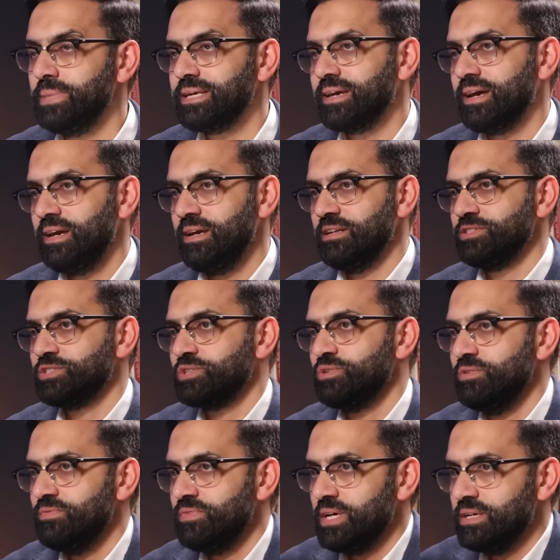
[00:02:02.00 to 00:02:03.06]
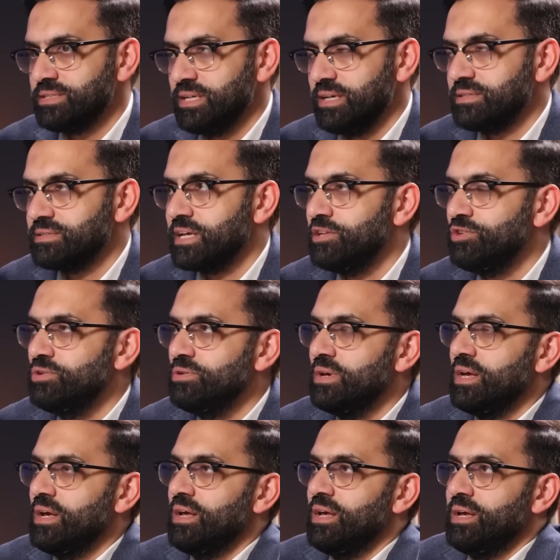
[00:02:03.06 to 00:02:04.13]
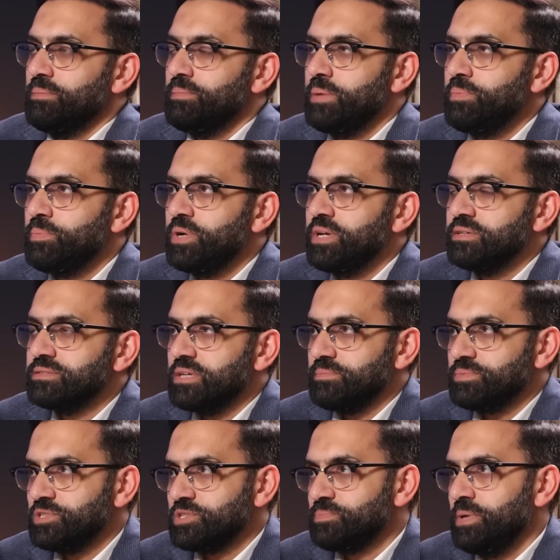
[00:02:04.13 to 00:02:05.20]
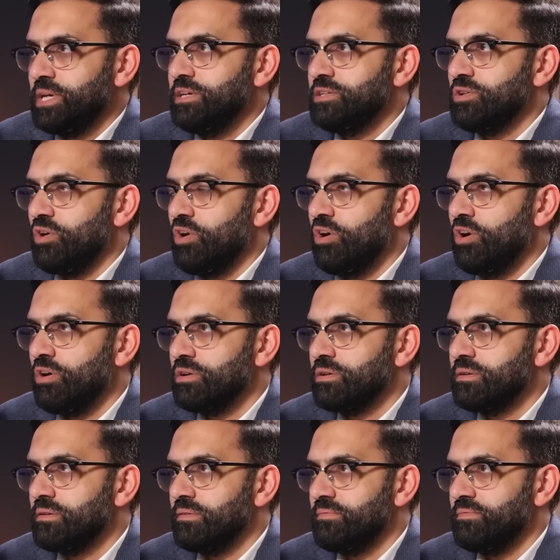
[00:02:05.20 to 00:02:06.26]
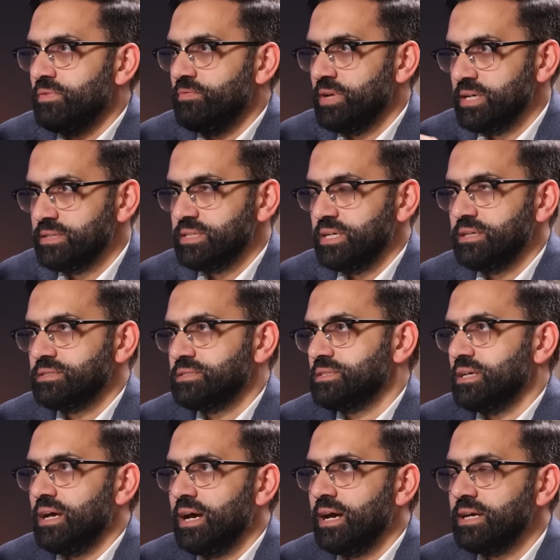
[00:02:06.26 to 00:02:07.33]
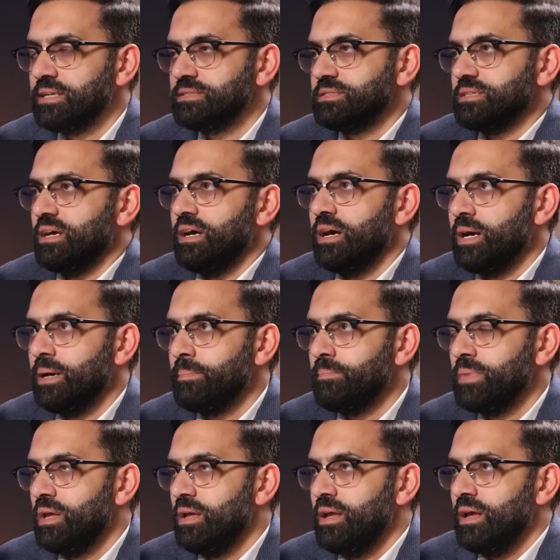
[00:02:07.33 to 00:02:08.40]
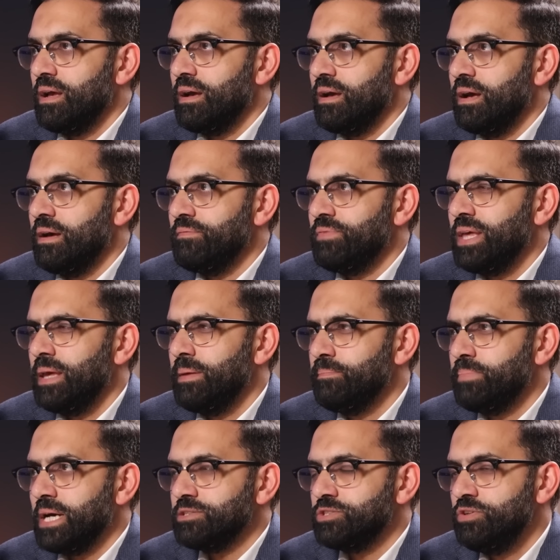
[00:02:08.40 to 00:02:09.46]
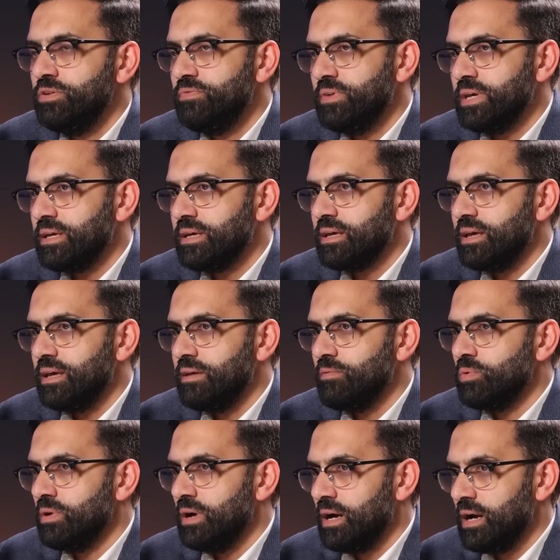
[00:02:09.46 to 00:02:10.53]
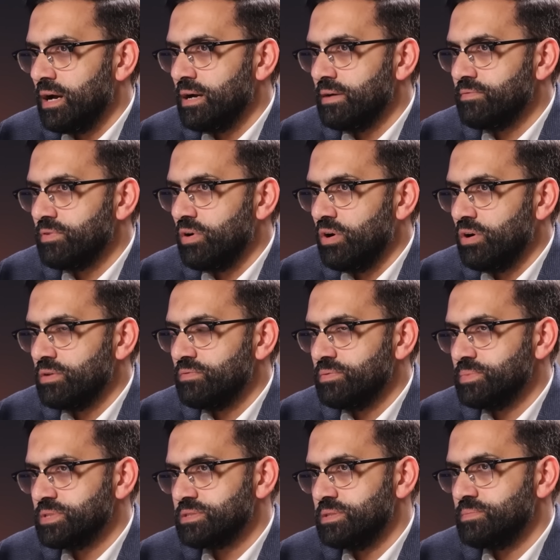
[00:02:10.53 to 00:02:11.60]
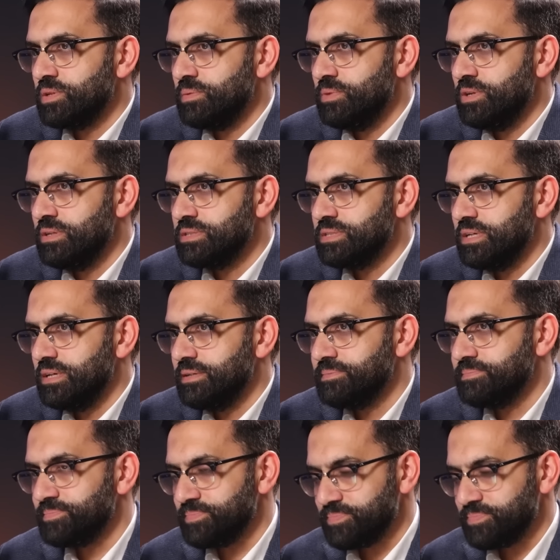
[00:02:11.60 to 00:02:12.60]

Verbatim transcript: Michaela school verdict. Can you maybe bring us up to speed on the verdict and um, uh, the impact you think it will have on the Muslim community?